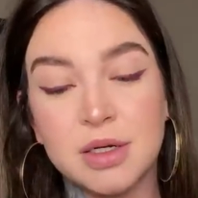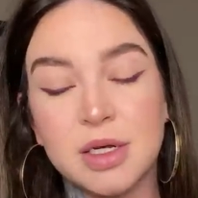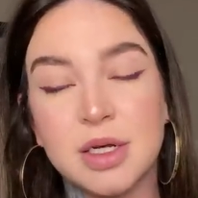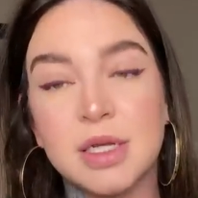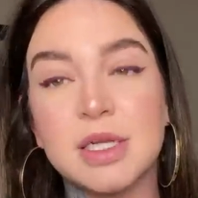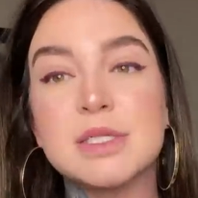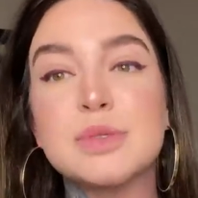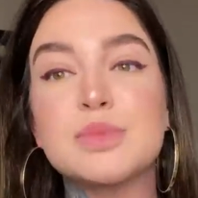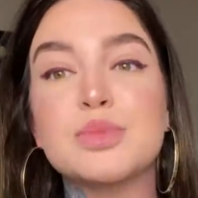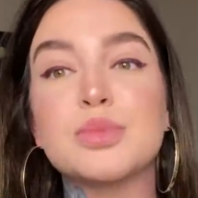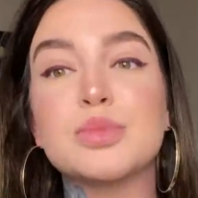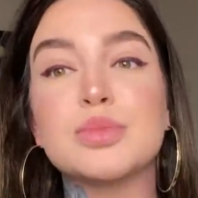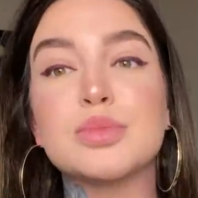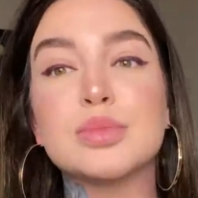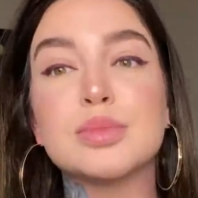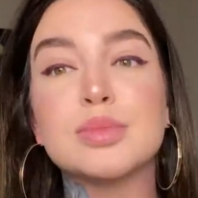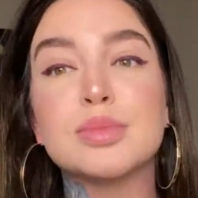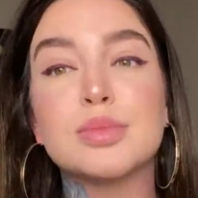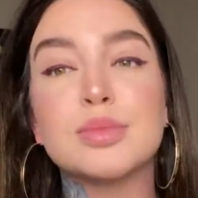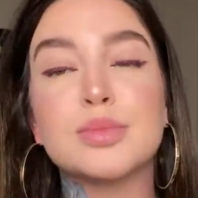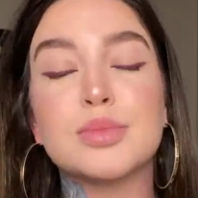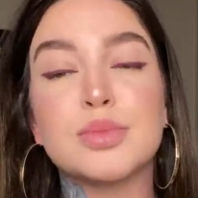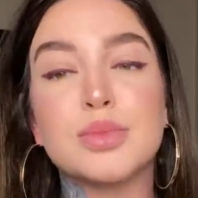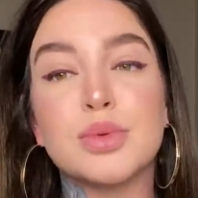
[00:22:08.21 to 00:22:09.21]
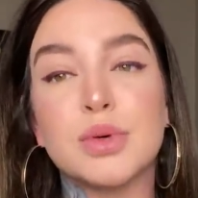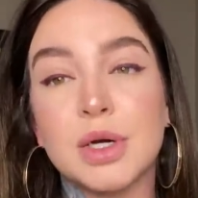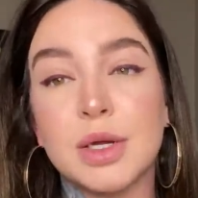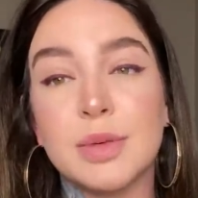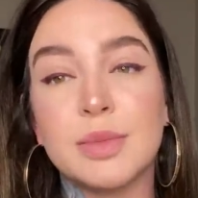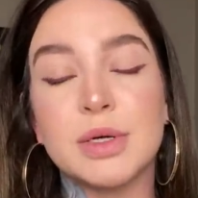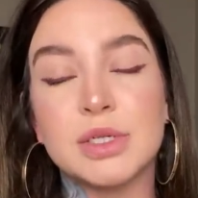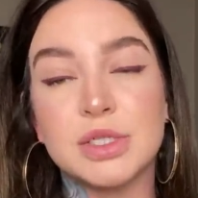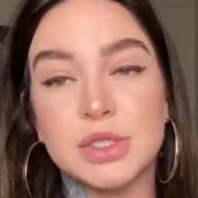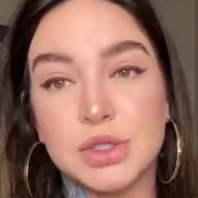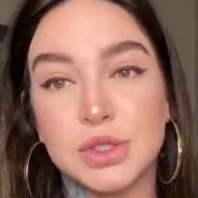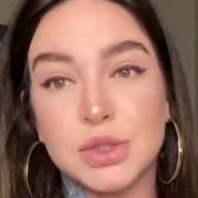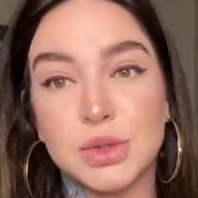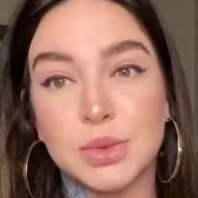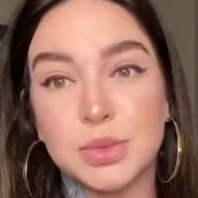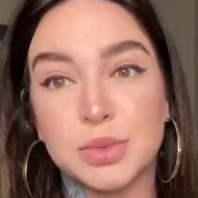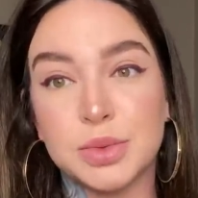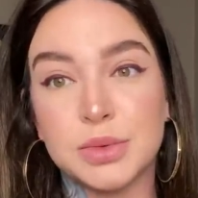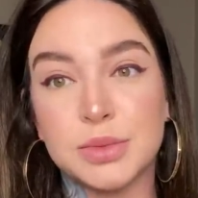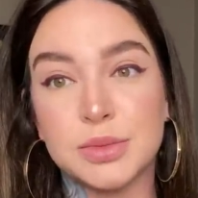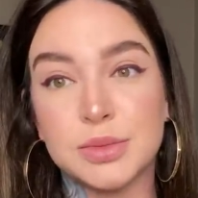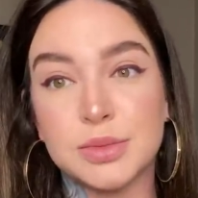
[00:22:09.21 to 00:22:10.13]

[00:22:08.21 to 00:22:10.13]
It's pretty much a dupe.